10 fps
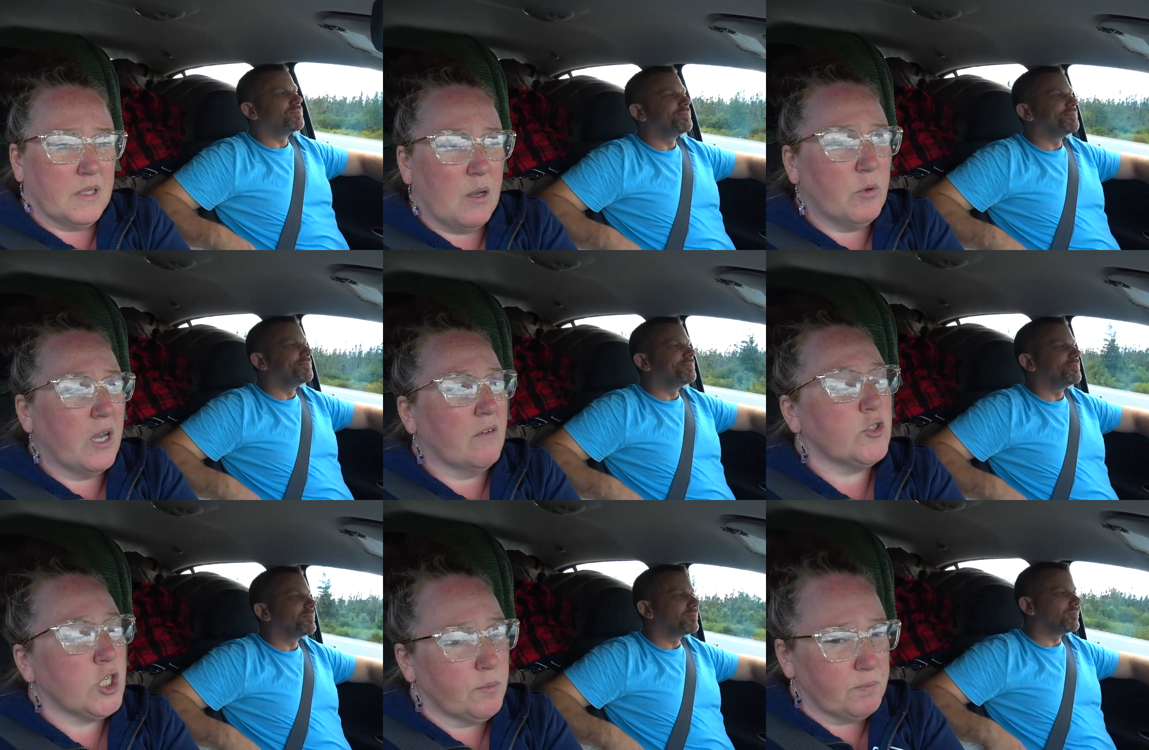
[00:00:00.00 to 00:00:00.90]
Speaker 1: and we have
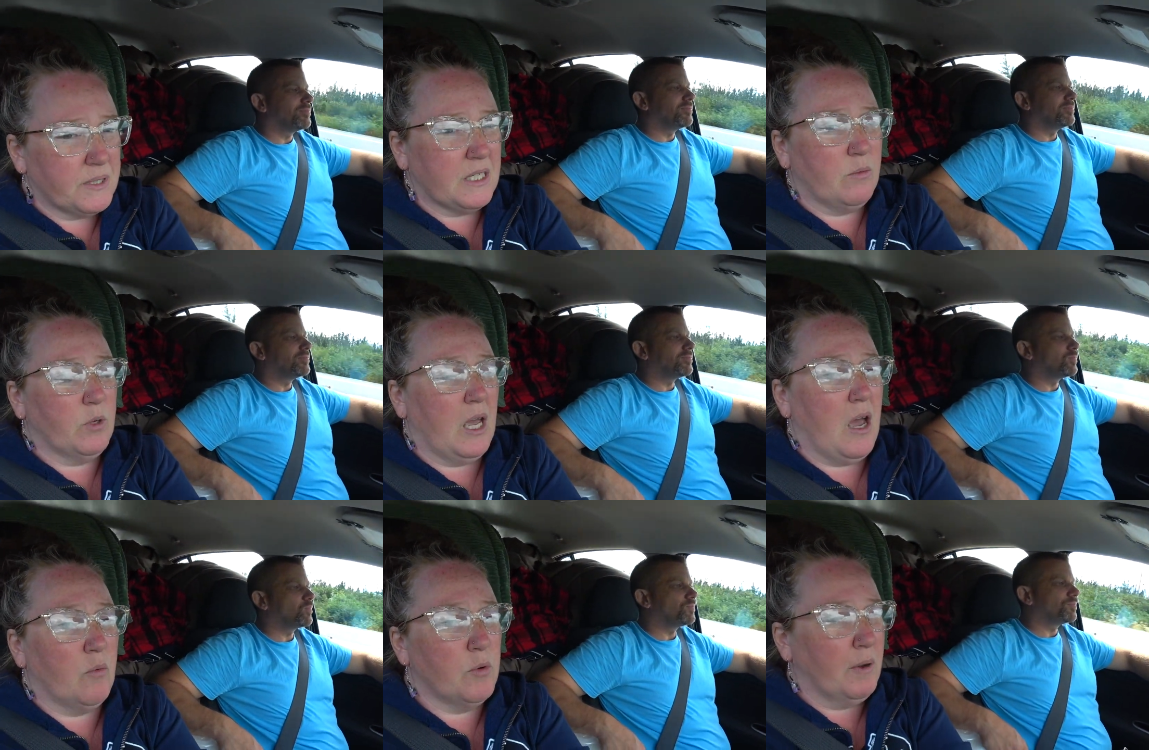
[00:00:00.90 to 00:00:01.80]
chips, and we
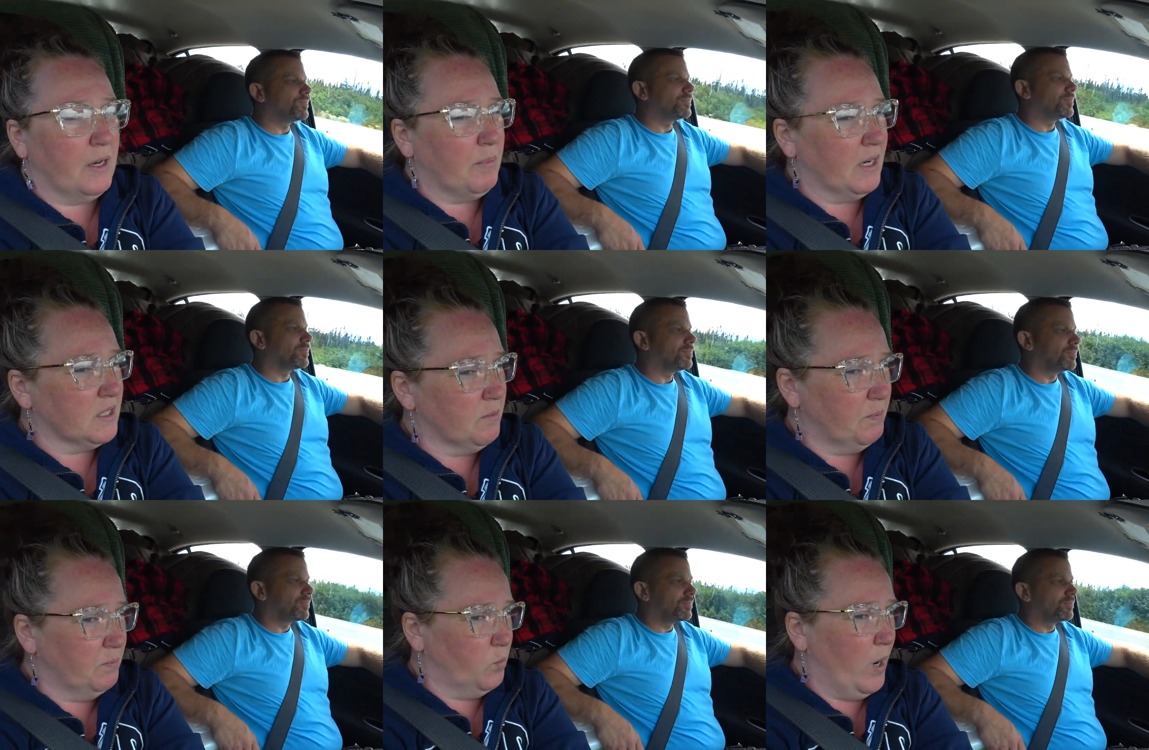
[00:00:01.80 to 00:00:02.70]
had we bought a box of
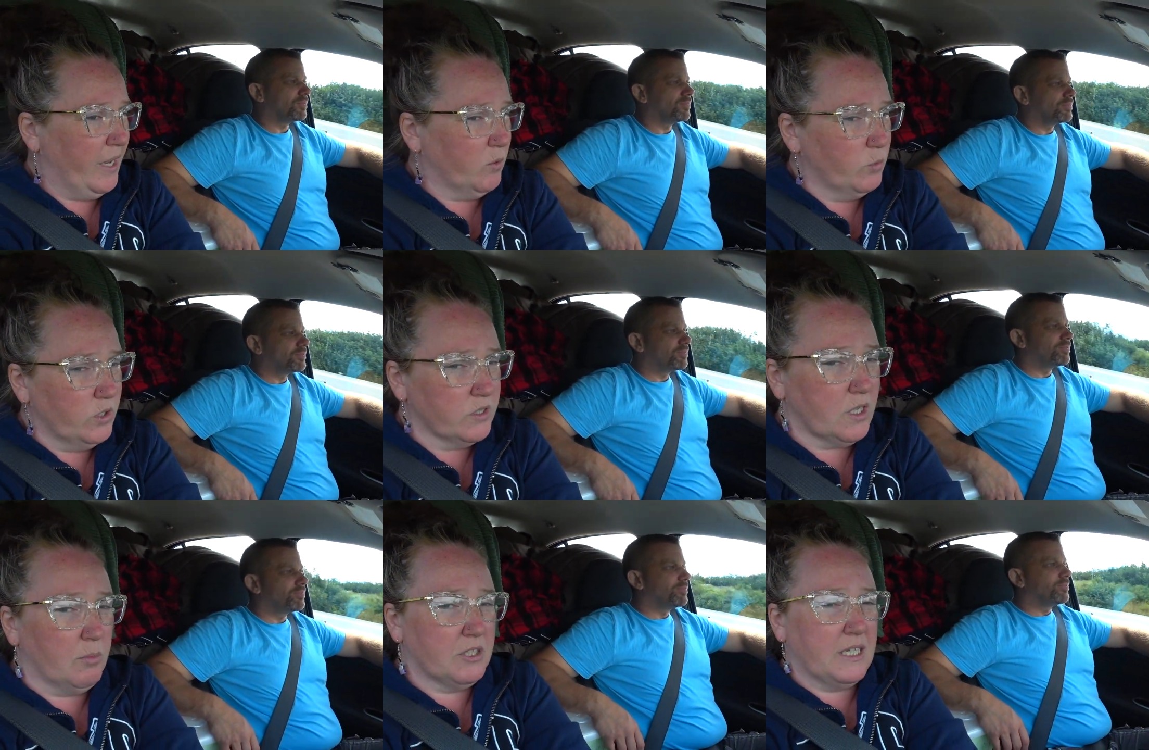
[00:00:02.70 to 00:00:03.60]
wagon wheels a
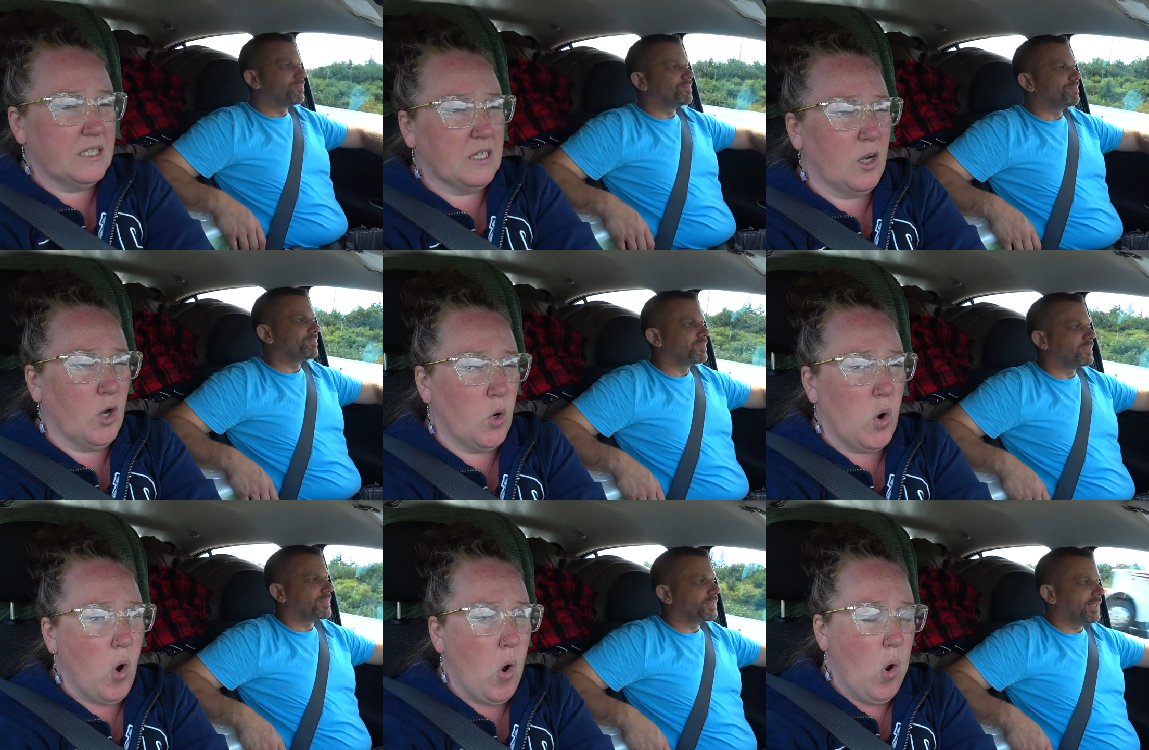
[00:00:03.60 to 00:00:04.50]
couple days
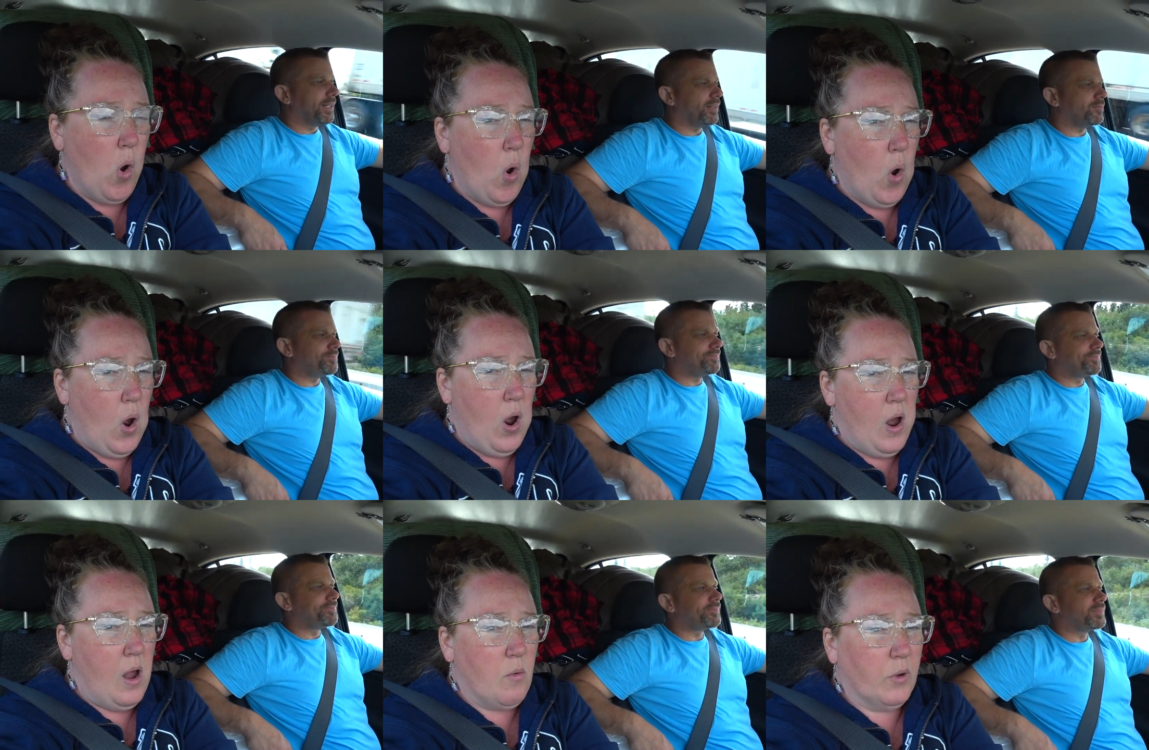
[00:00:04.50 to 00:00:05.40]
ago. Yeah.
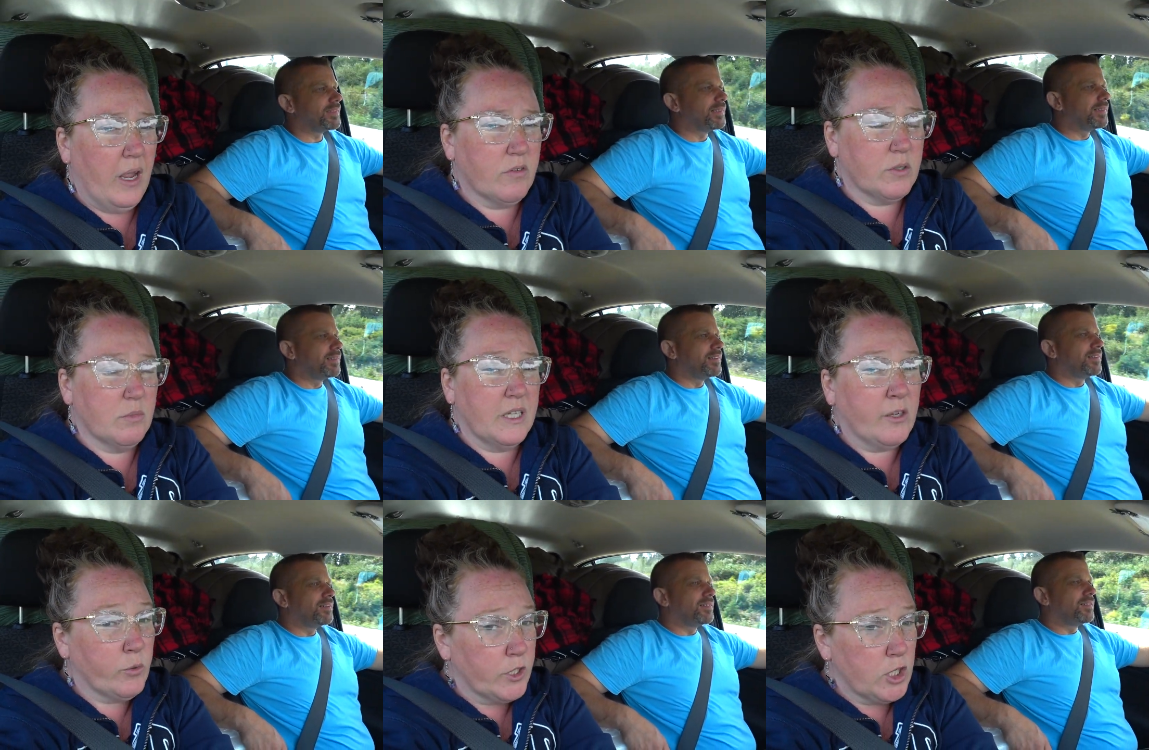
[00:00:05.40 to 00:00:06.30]
Um, we have some
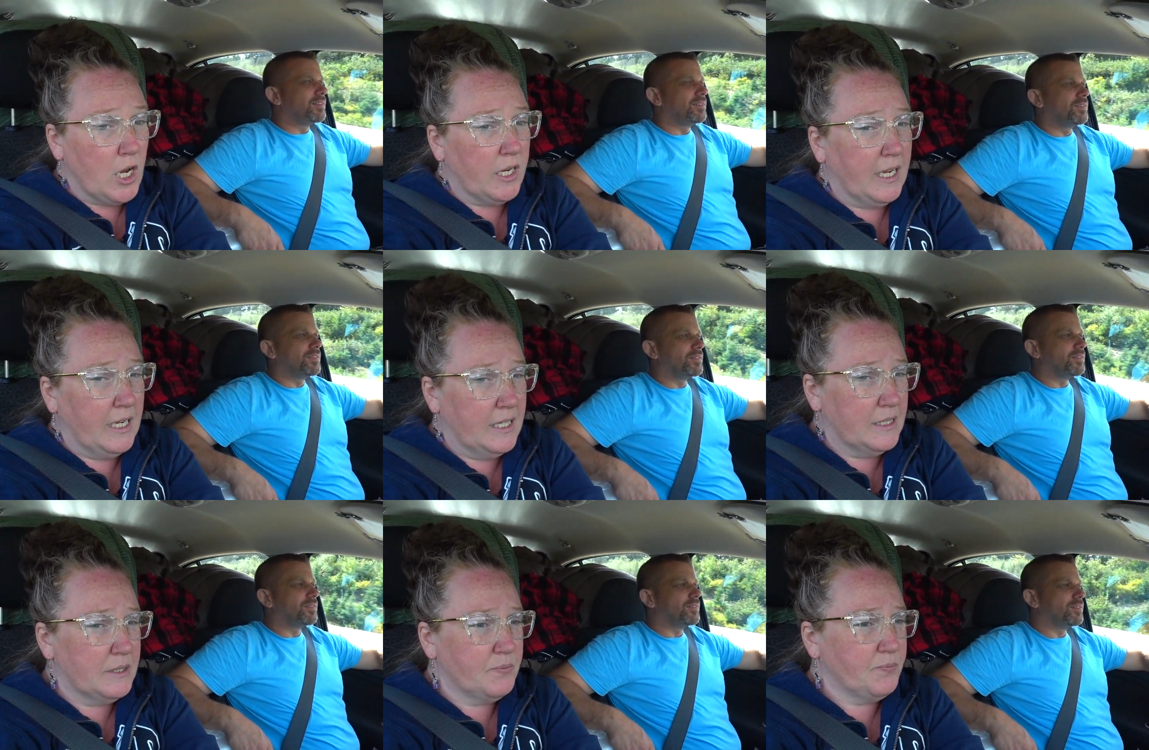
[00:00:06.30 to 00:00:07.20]
licorice on
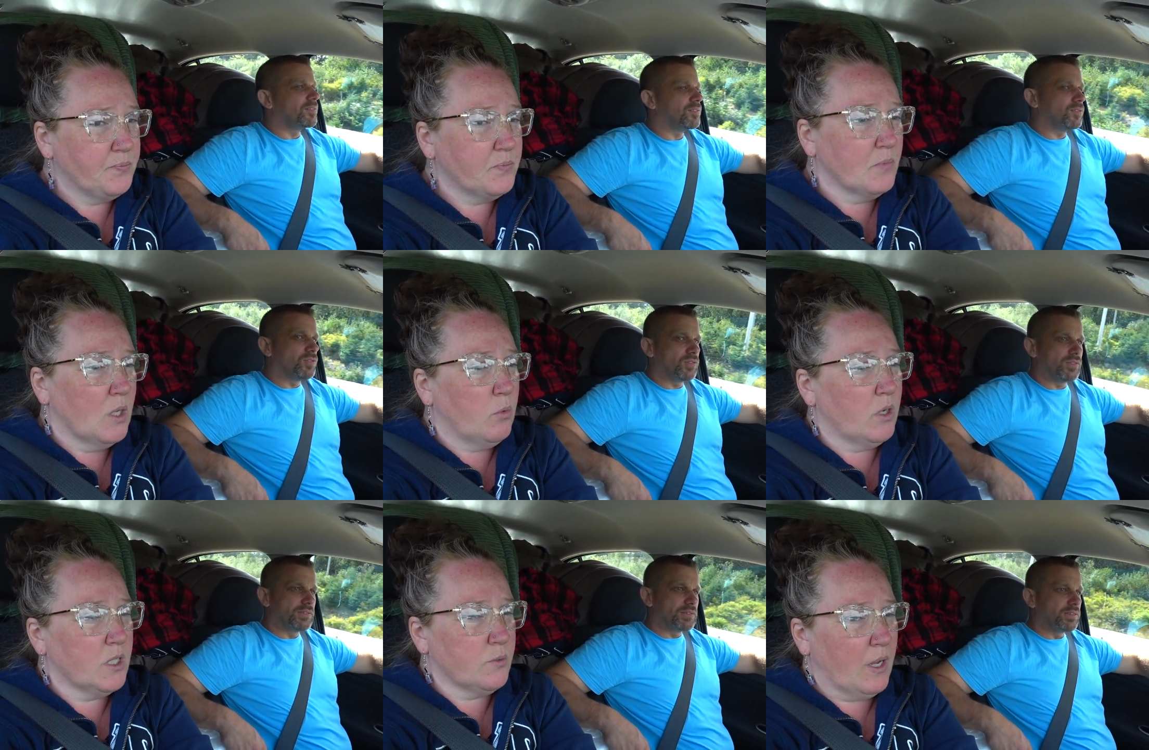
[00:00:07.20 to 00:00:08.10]
hand.
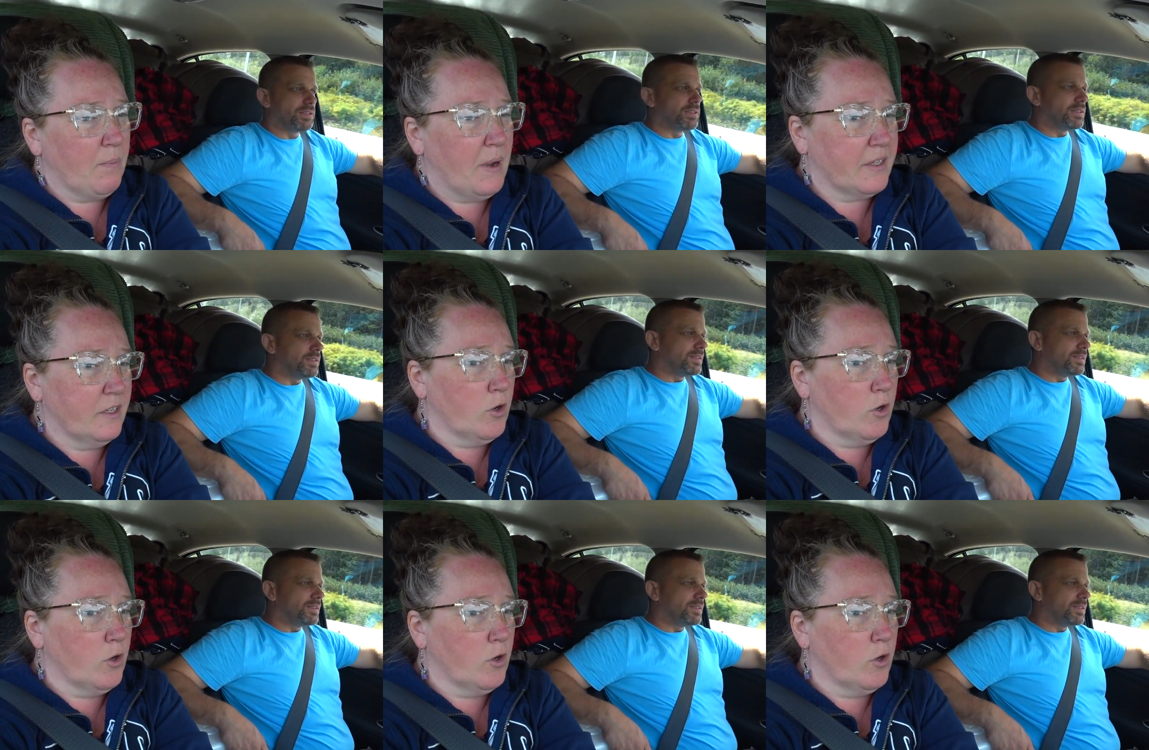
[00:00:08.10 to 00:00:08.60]
What else we got back there?